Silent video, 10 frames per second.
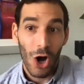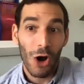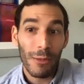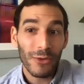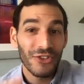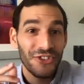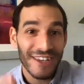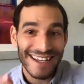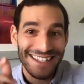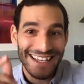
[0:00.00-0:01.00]
Almost
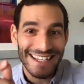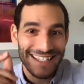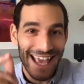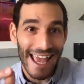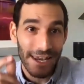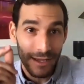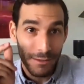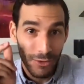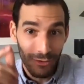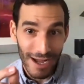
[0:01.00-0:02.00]
6 in 10
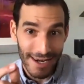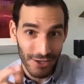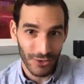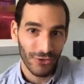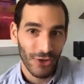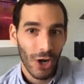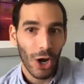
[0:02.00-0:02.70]
millennials